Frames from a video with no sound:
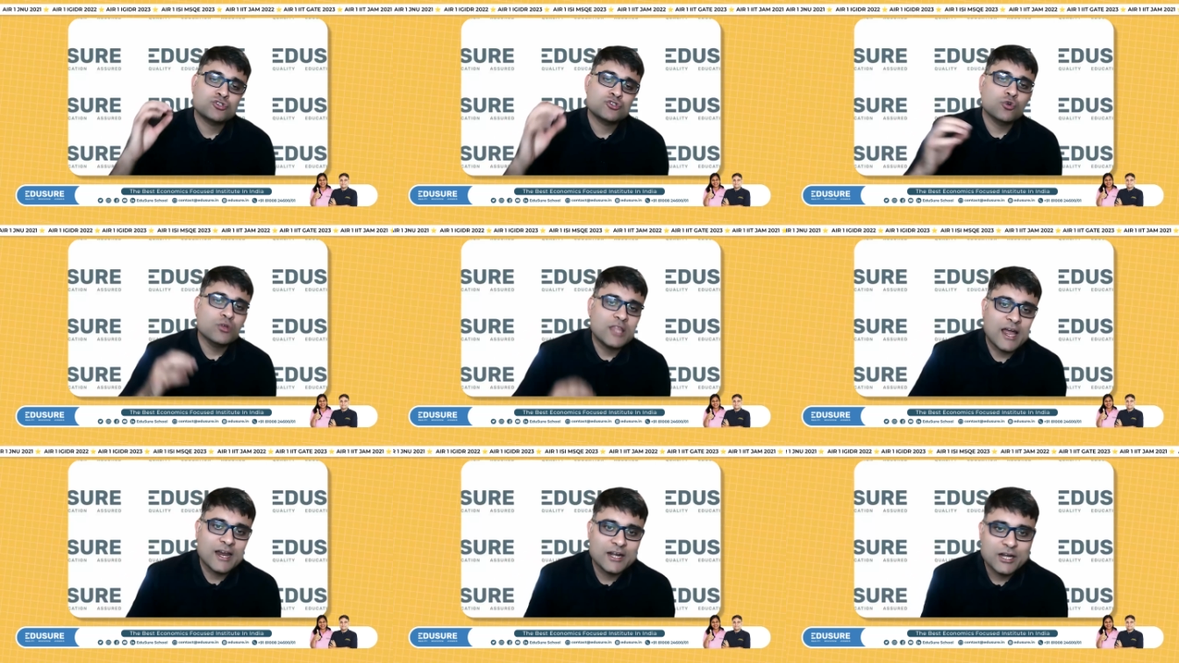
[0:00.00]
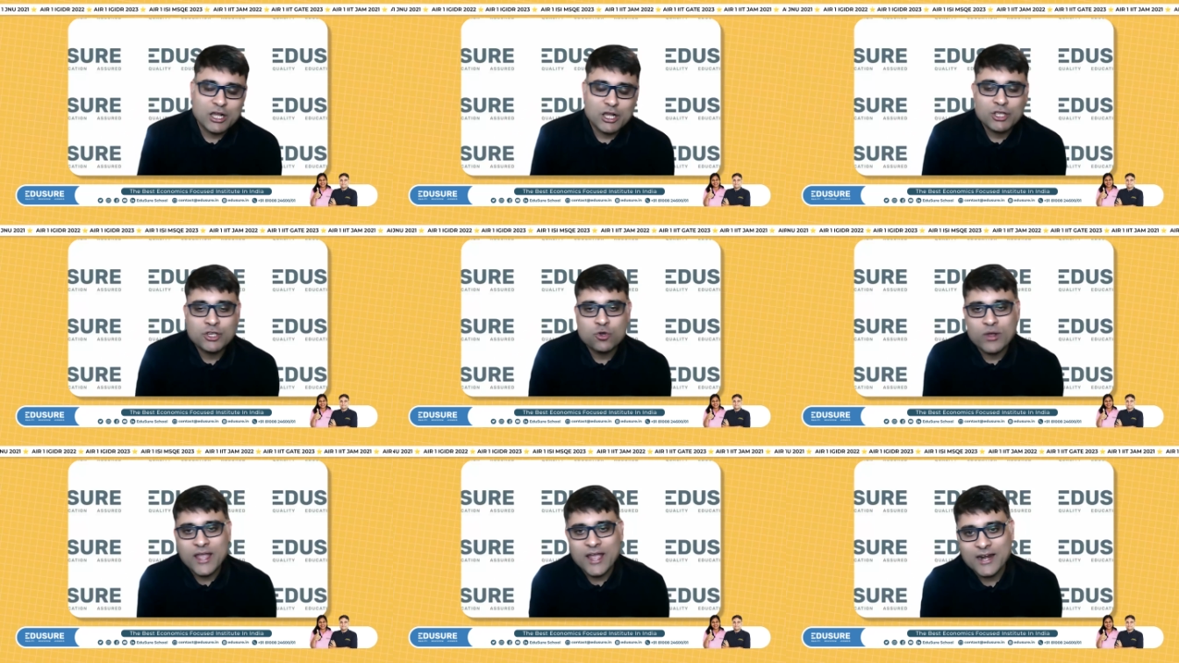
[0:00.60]
so that
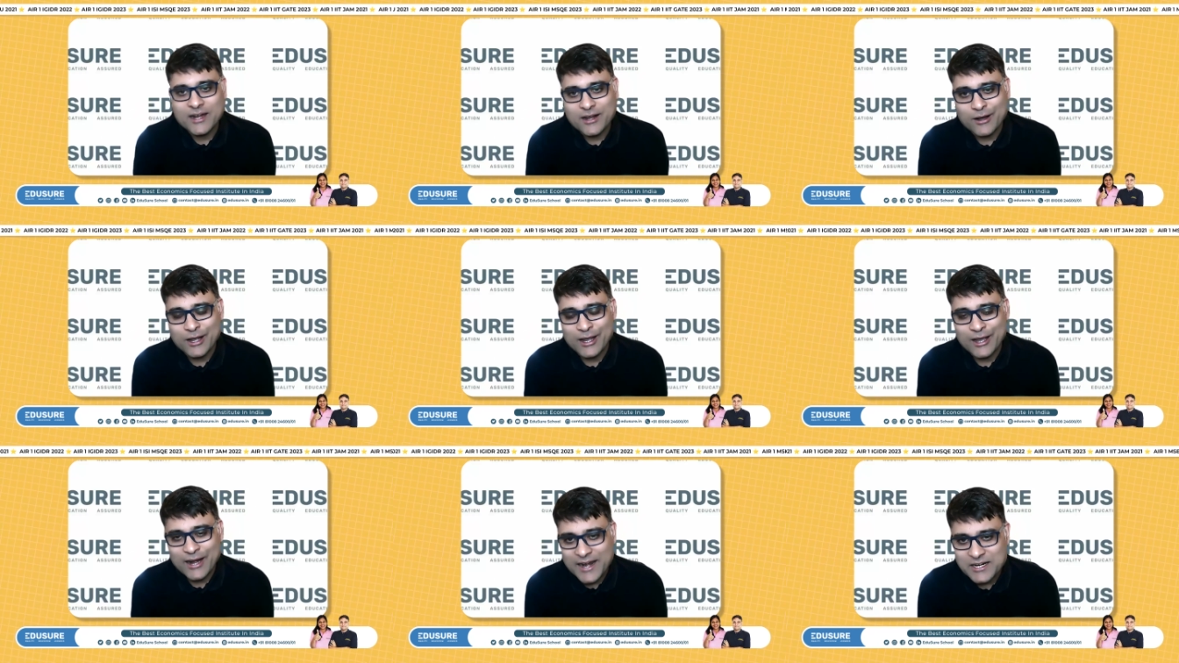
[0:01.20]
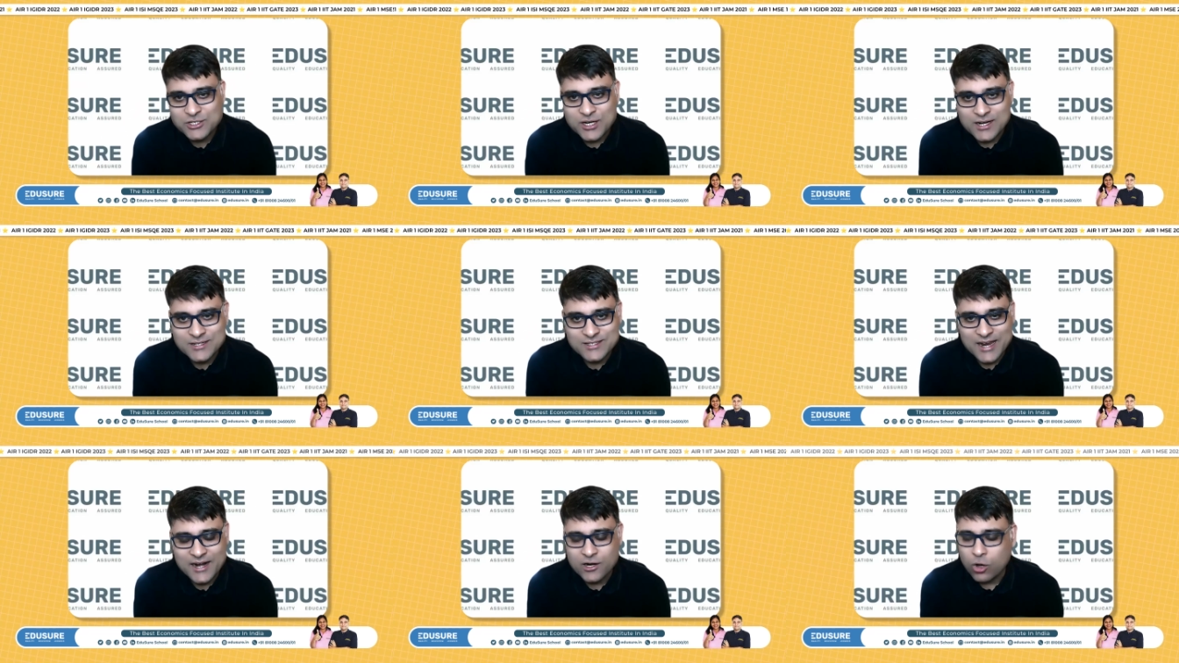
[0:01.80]
you get a great
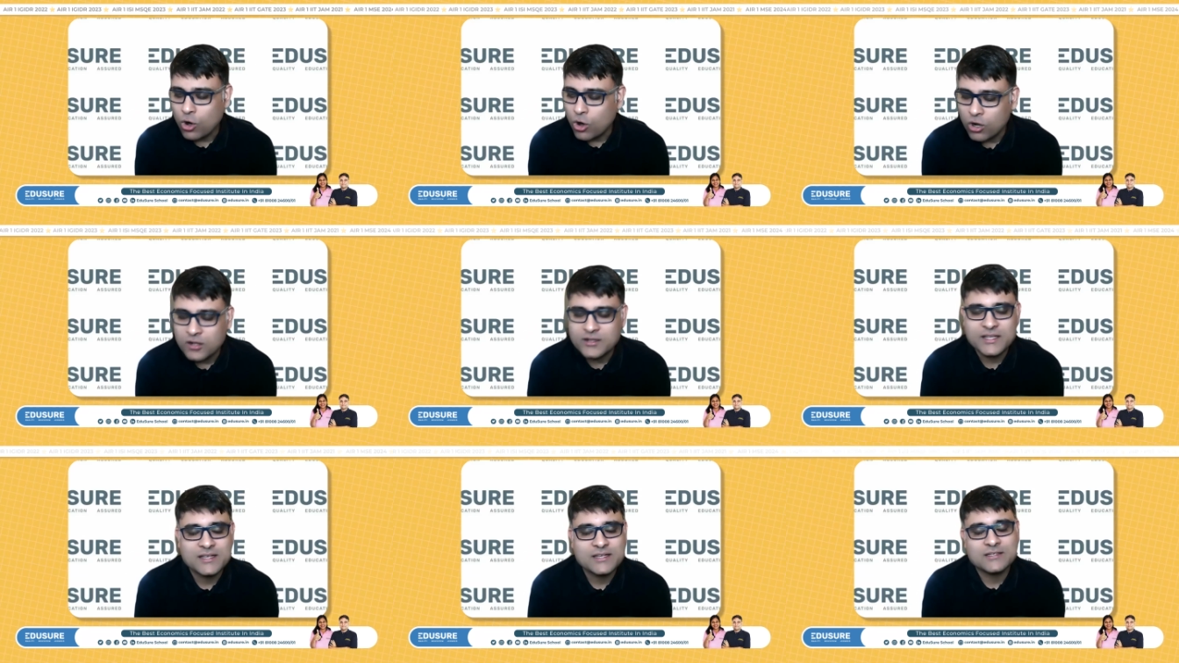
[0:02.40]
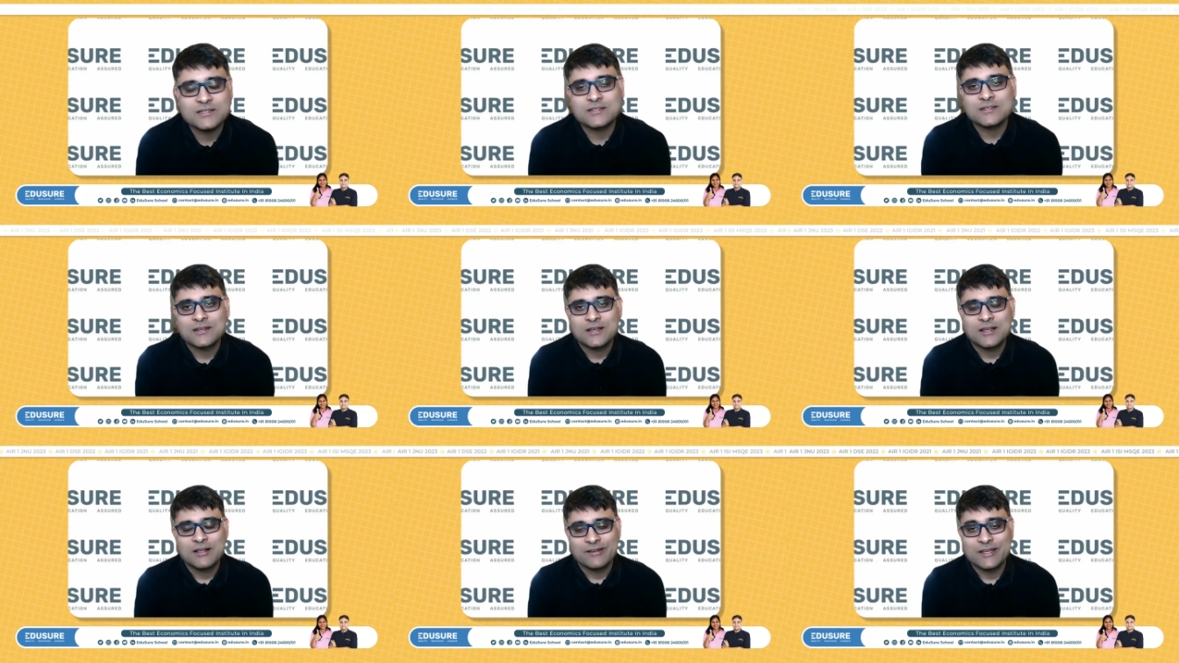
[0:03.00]
chance at all these
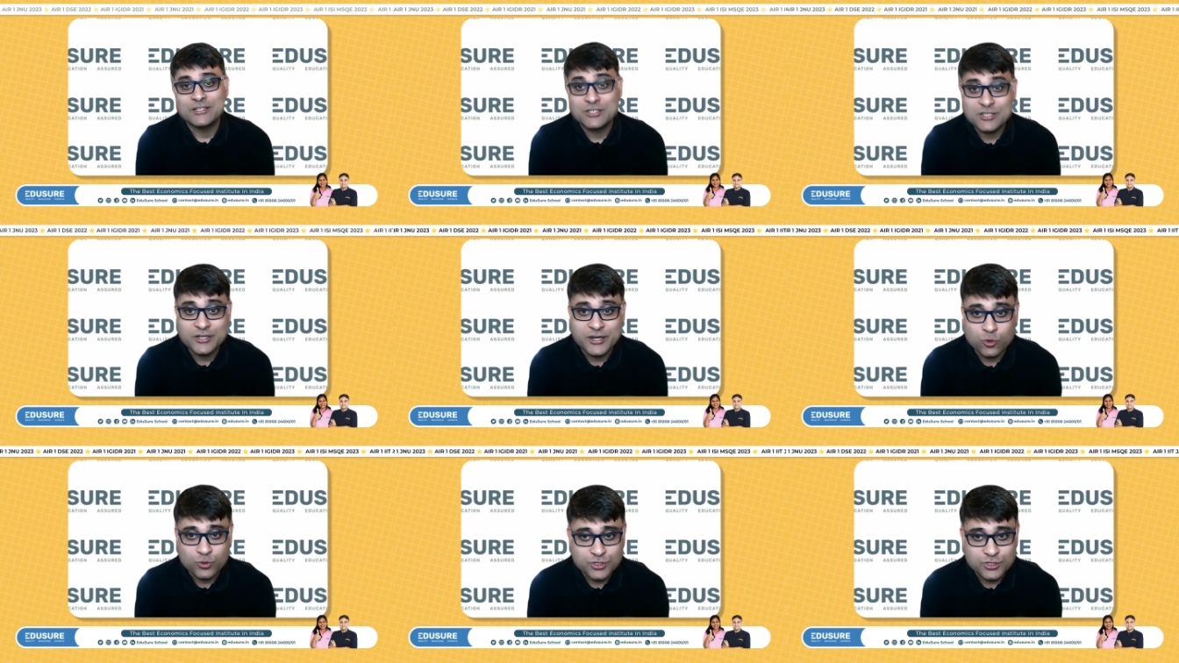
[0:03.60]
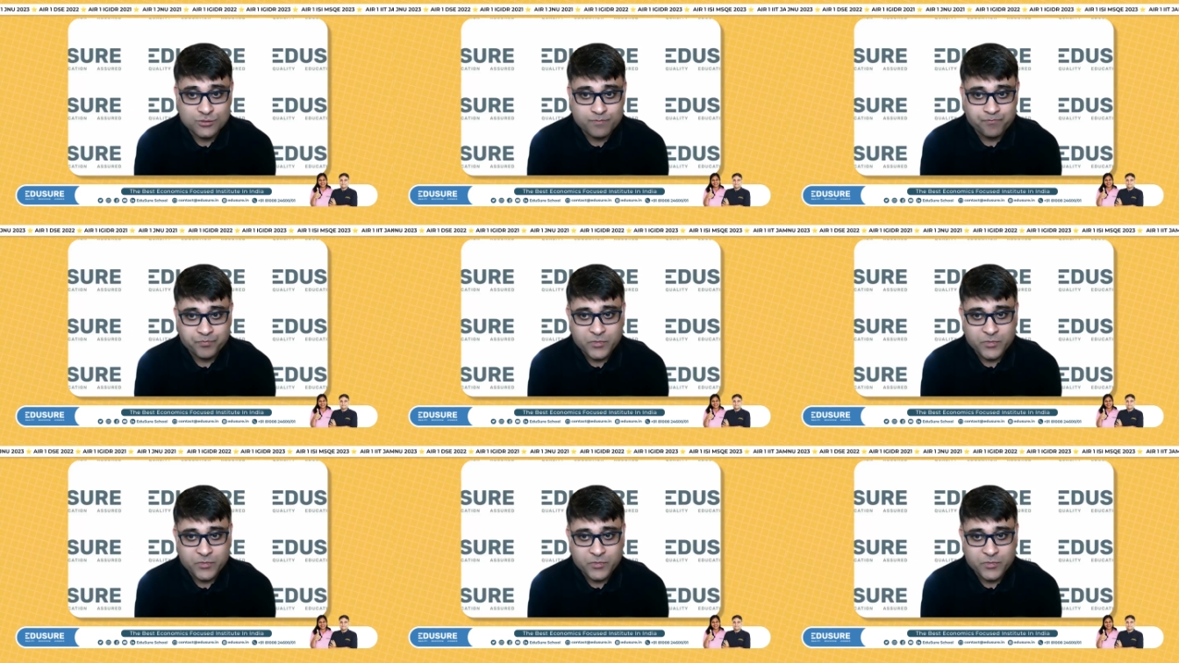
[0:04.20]
institutes.